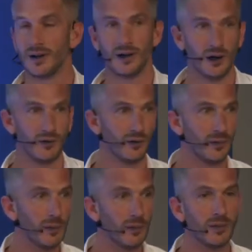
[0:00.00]
Learn
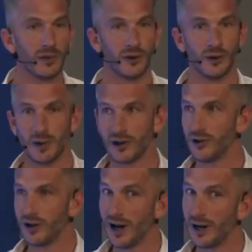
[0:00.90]
from them. Do the
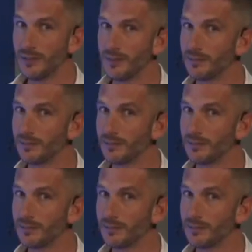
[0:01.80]
best you can.